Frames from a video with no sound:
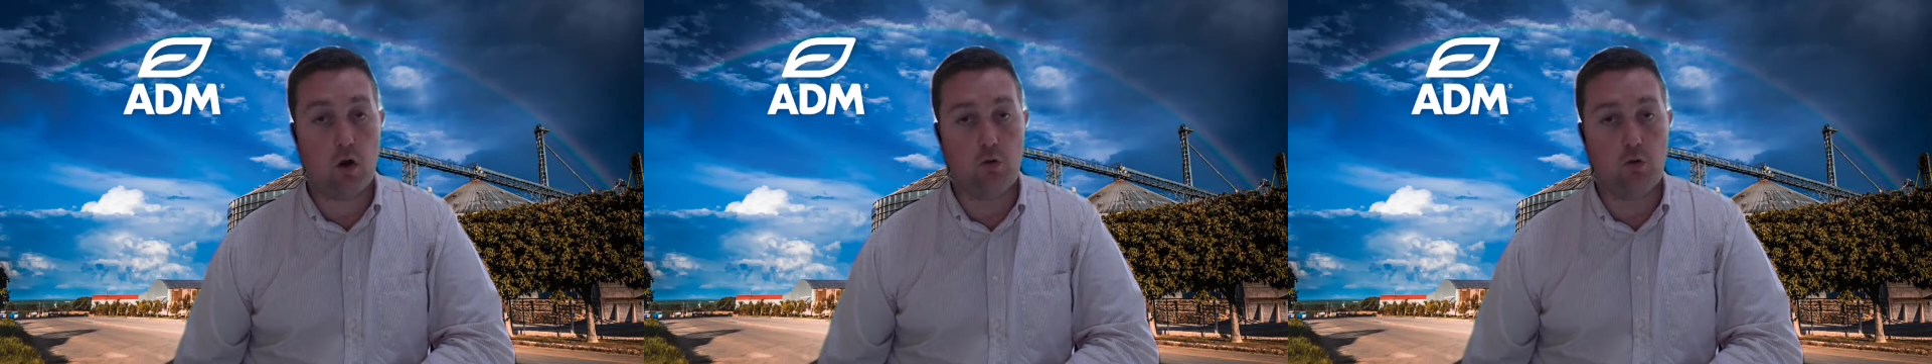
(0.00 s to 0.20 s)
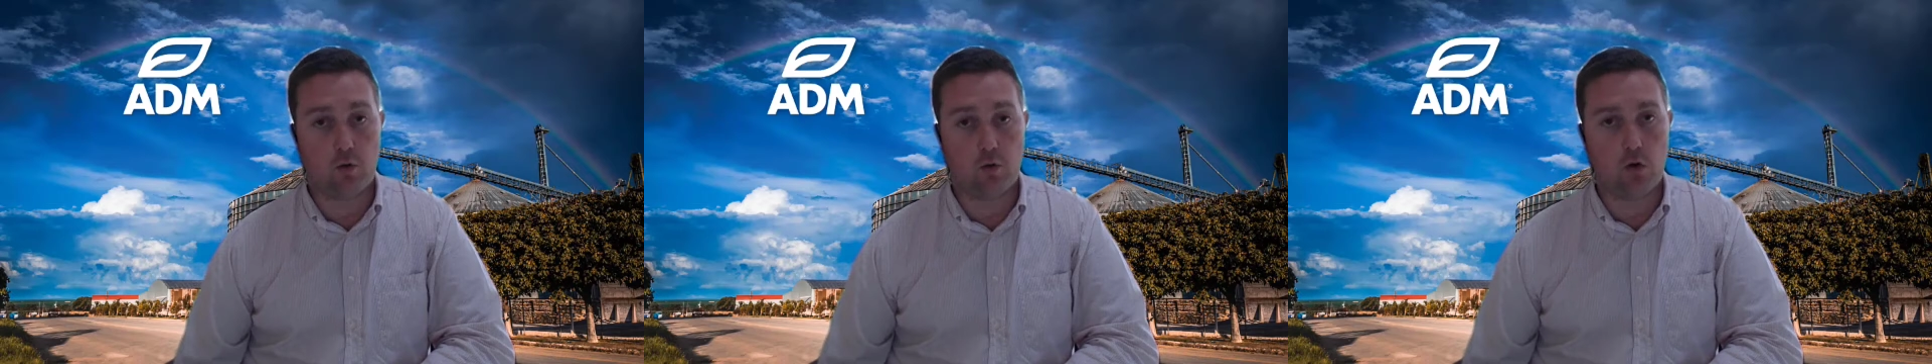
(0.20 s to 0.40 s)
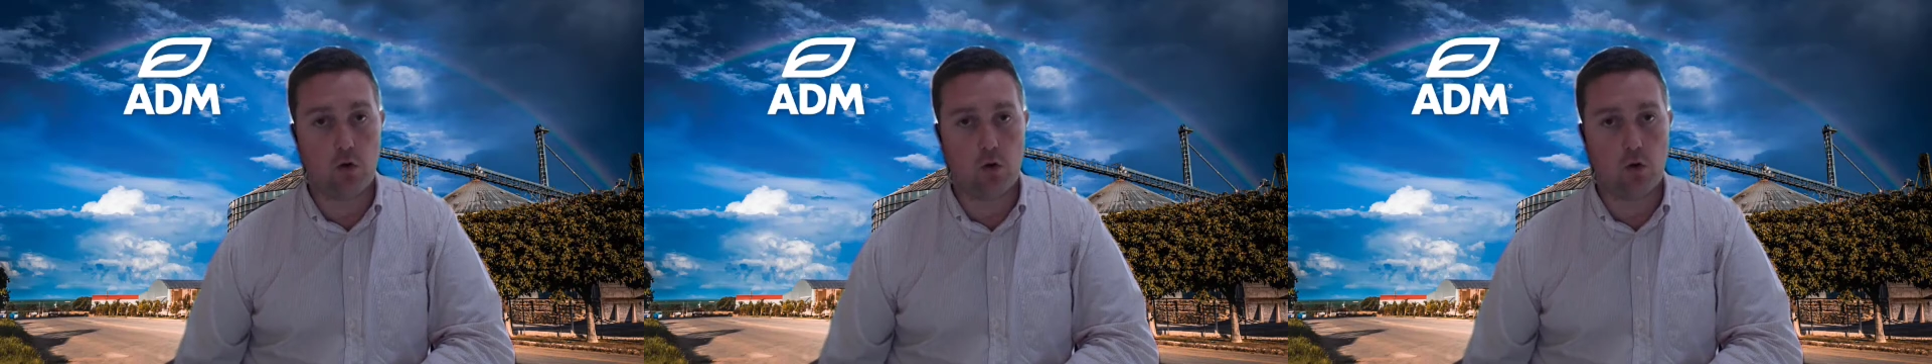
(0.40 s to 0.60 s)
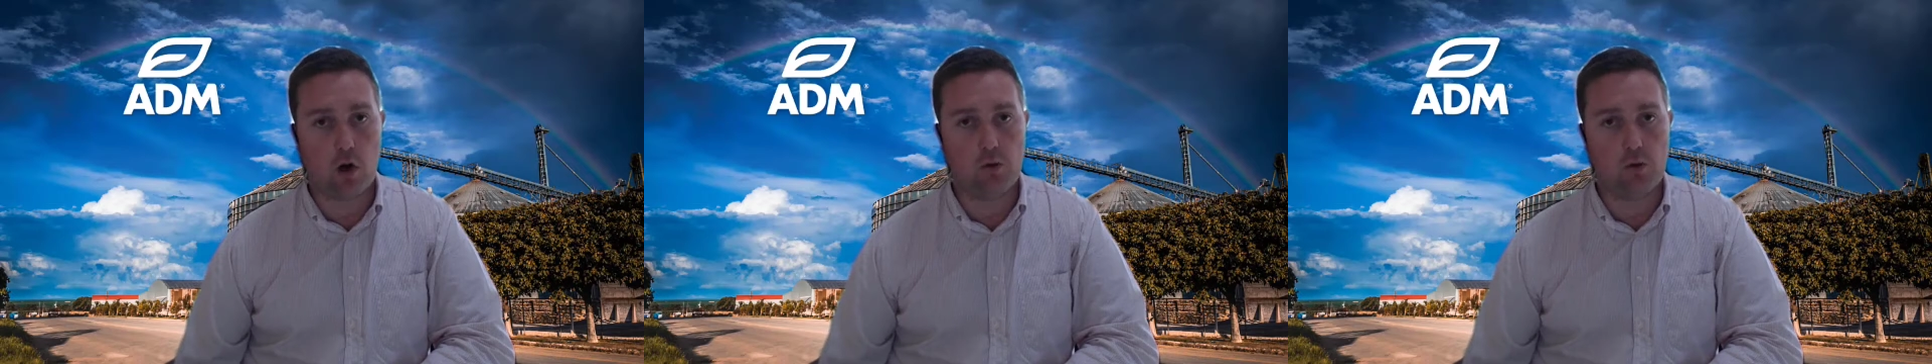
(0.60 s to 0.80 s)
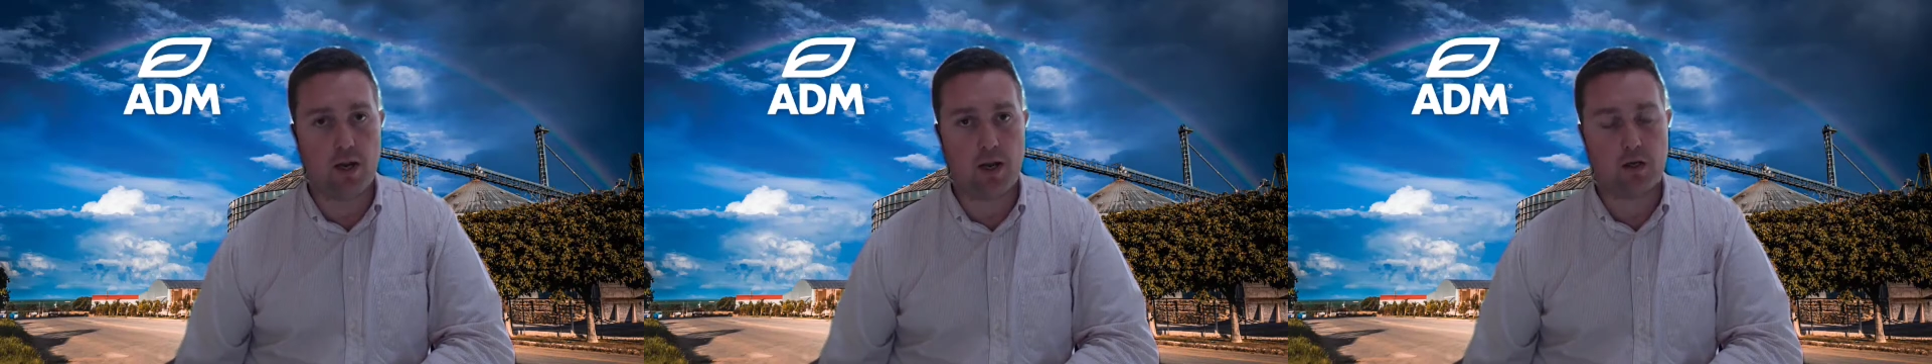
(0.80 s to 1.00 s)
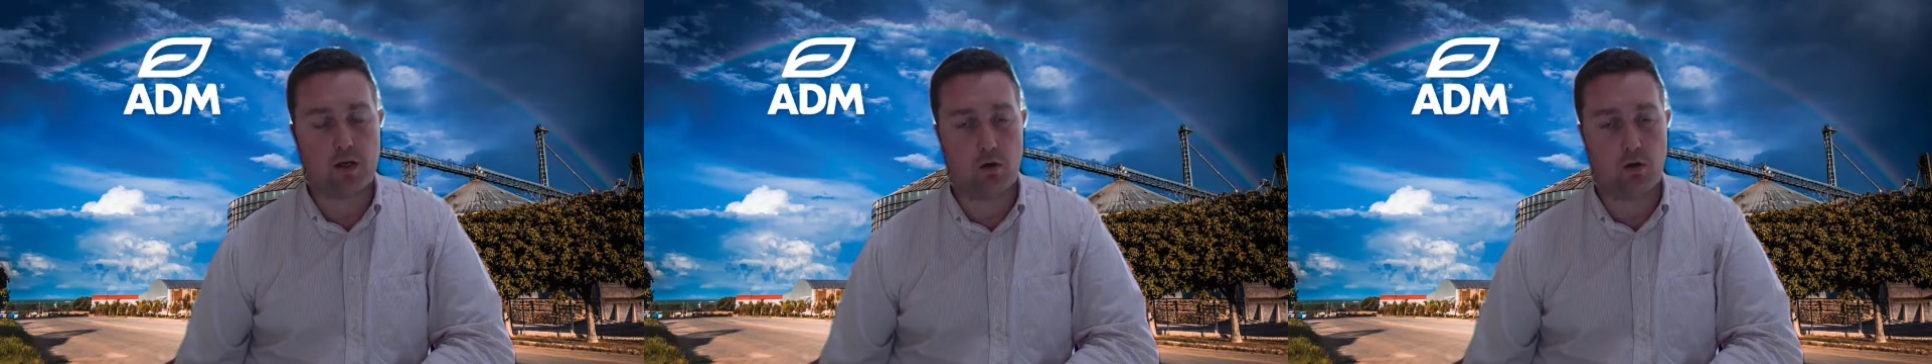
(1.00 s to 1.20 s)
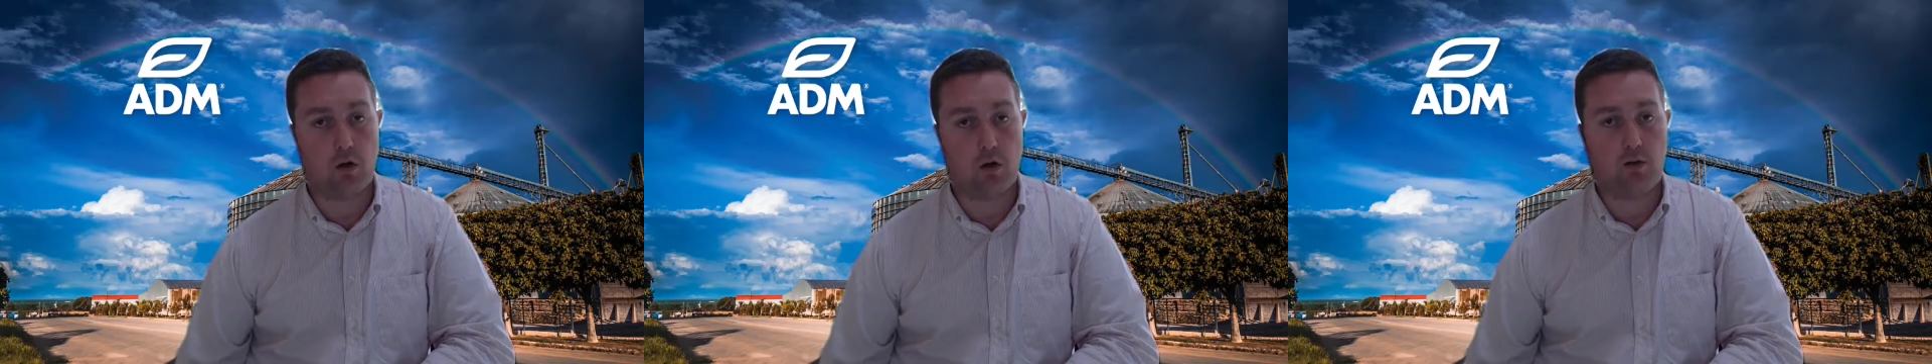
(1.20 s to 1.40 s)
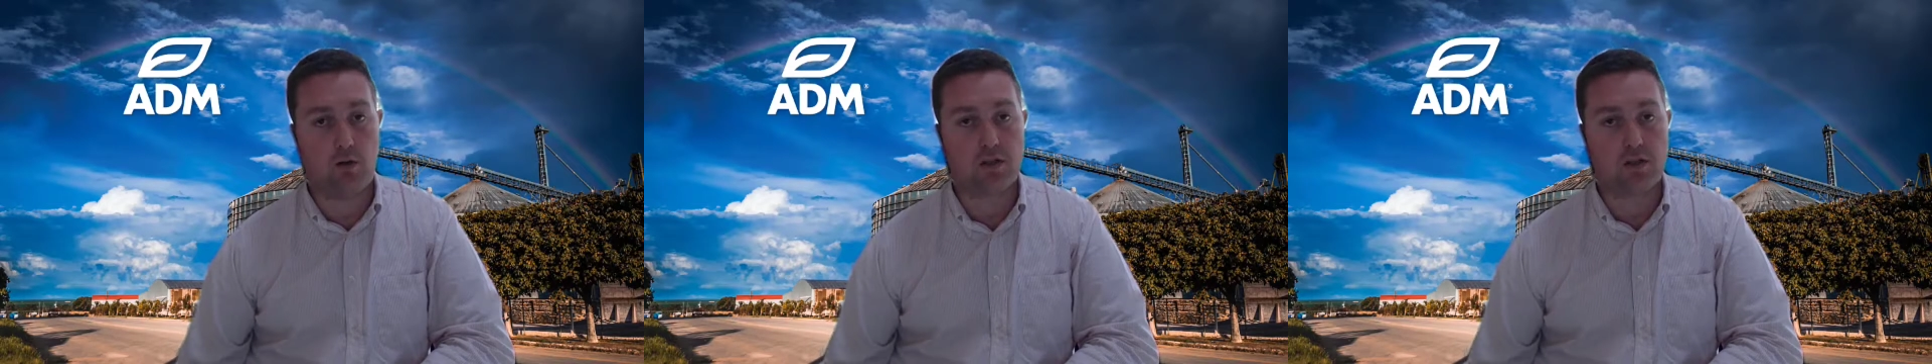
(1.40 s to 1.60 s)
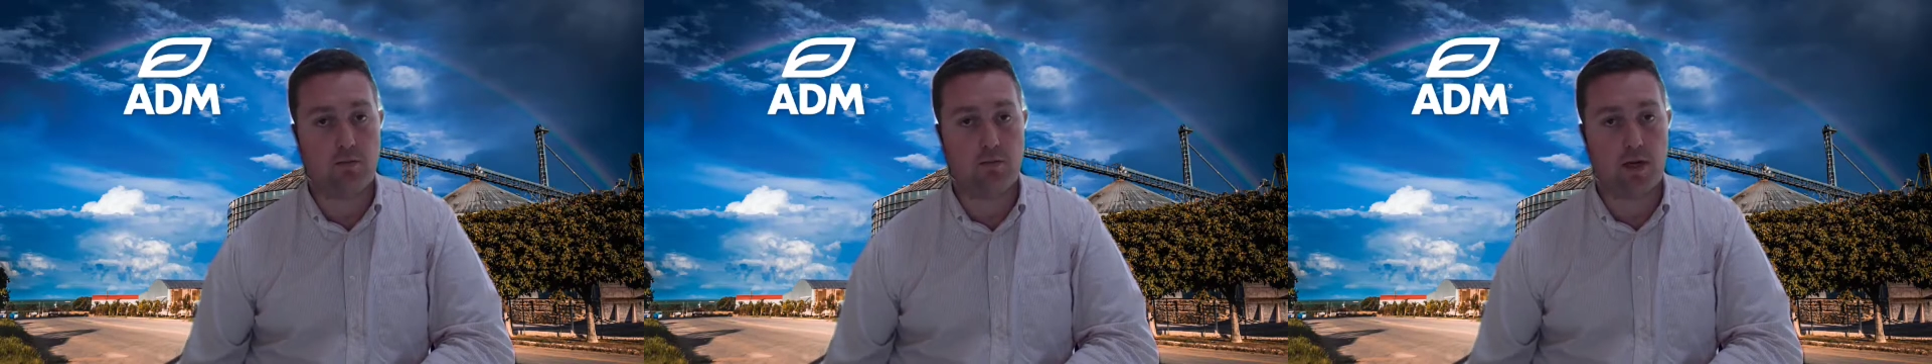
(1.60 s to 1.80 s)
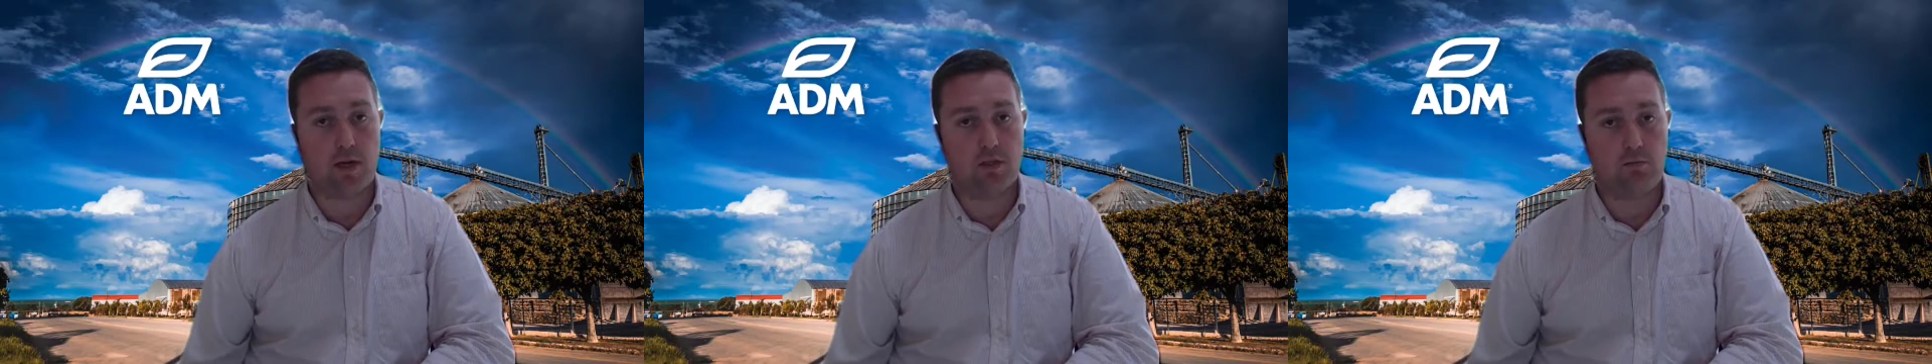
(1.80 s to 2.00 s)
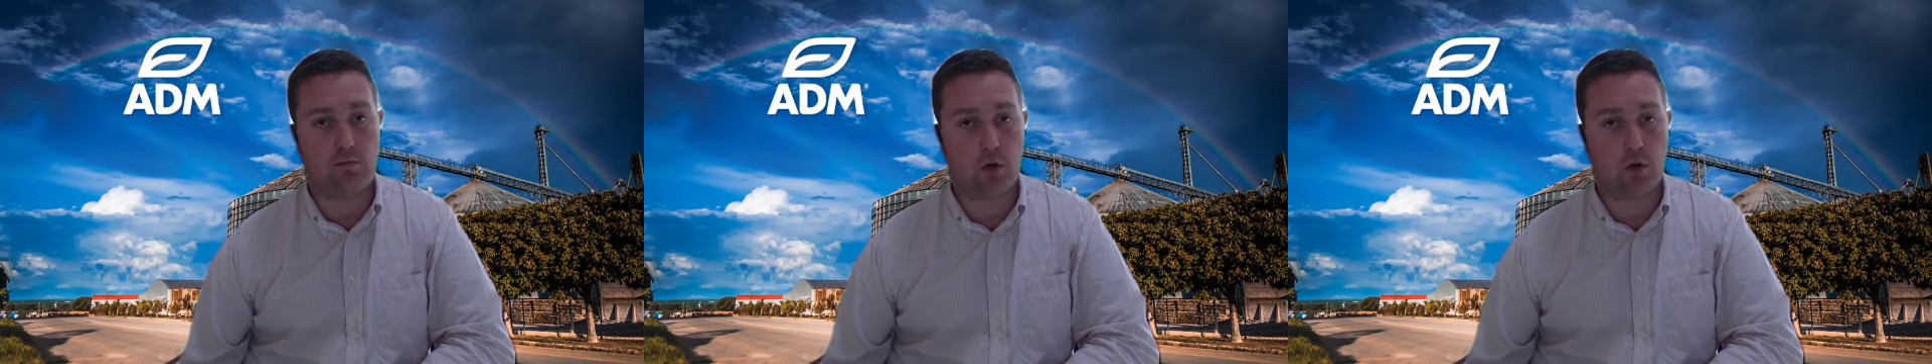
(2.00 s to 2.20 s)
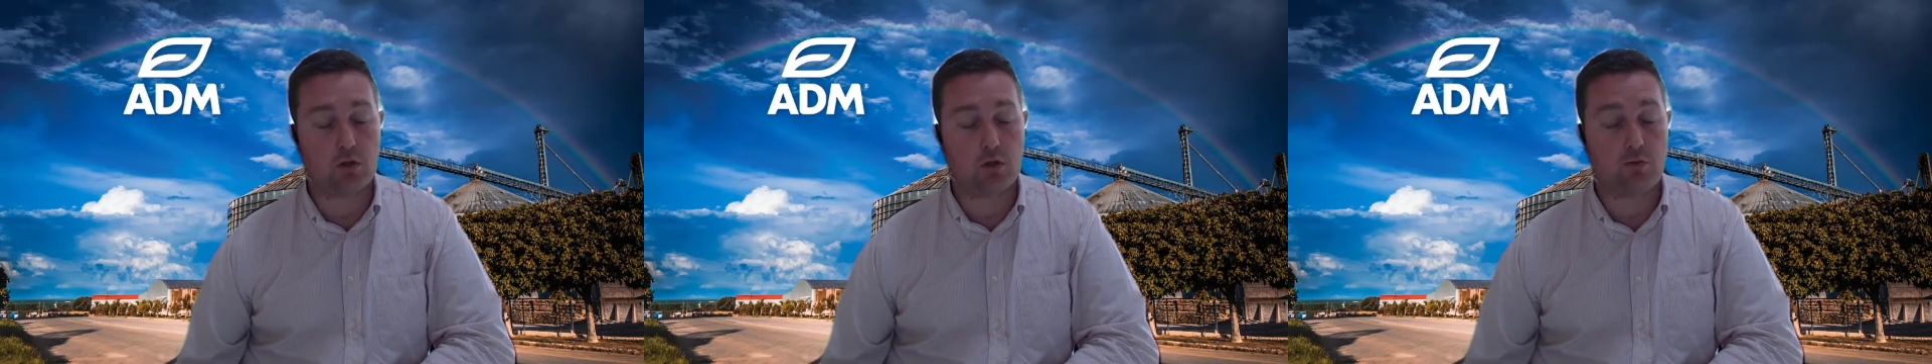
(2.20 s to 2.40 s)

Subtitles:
overall OPEC are estimating